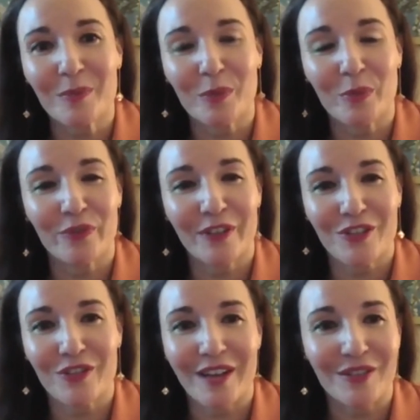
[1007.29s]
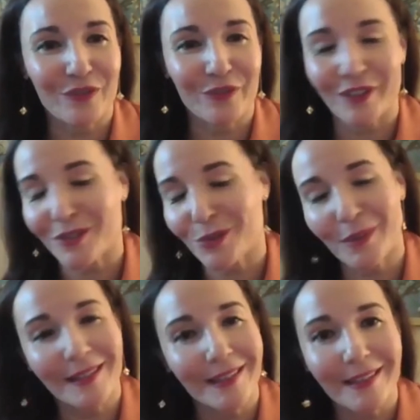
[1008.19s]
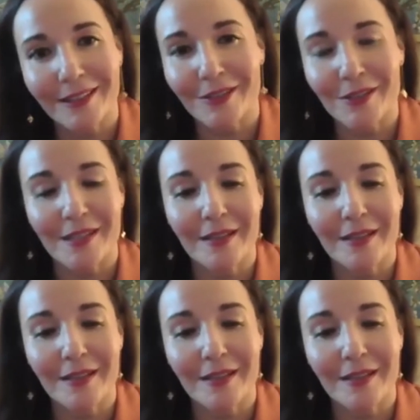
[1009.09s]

I've been a professional actor for like 20 years.